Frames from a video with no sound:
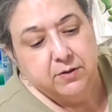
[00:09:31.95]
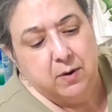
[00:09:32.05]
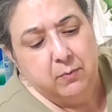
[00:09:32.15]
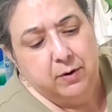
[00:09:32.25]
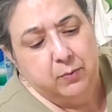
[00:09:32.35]
So
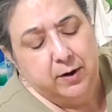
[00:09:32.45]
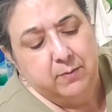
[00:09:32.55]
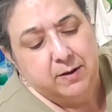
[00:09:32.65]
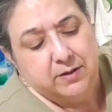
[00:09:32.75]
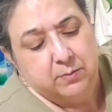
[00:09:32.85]
I would
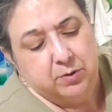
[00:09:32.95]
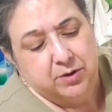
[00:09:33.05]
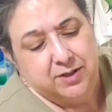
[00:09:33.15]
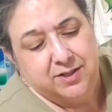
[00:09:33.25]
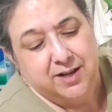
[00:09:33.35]
recommend something
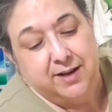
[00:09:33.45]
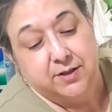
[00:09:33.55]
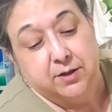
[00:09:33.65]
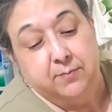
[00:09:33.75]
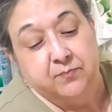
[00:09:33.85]
this
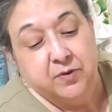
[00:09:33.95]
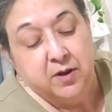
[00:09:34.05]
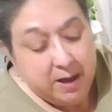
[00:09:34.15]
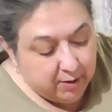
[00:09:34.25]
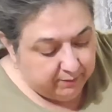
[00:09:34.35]
size.
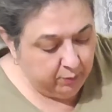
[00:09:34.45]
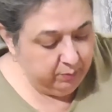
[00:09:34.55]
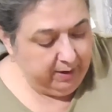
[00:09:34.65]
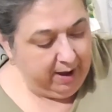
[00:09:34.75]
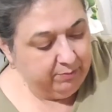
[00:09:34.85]

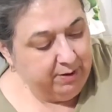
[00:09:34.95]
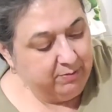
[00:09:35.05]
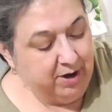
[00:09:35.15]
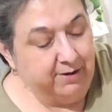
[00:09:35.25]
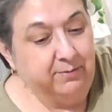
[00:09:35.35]
Ooh, wow, that
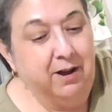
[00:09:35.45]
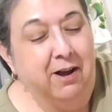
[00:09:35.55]
was hot.